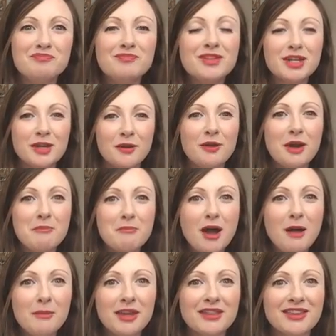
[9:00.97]

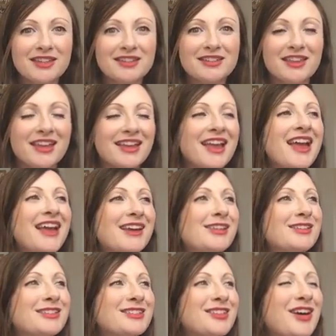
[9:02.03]
momming this thing.
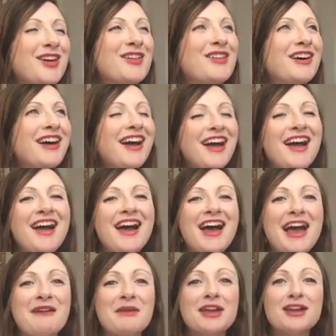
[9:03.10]
So
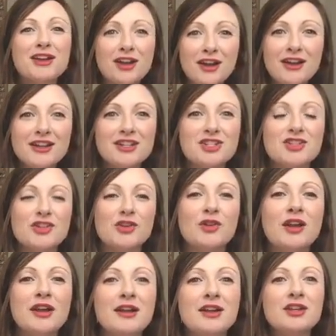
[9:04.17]
I encourage you
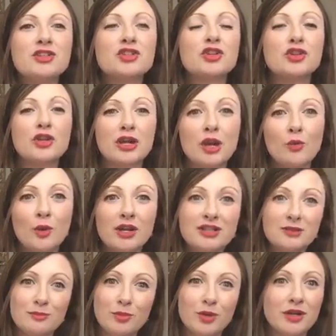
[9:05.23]
to look at what is
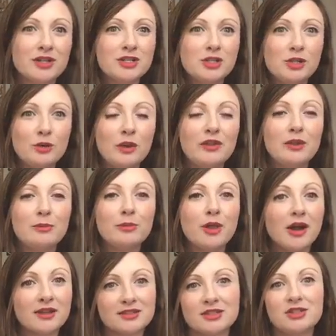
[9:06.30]
important to you and then
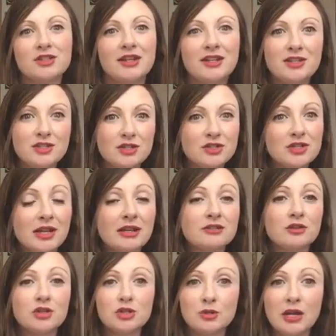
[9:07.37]
block schedule that into your day so
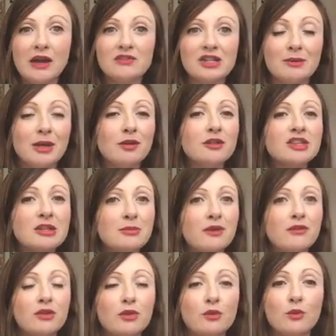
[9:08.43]
that you have time. I know some
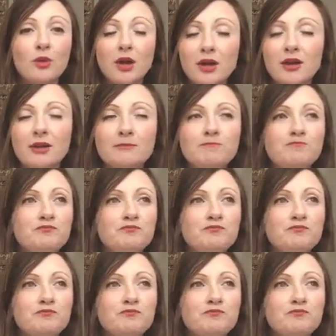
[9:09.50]
of you work,